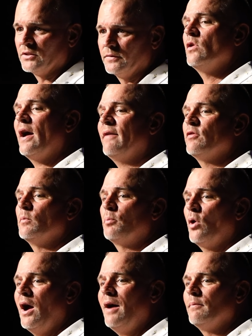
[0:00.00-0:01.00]
You have the
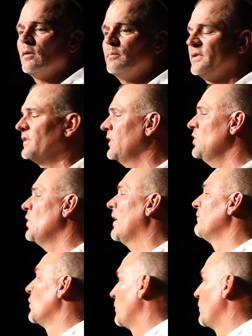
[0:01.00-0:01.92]
problem, but then you have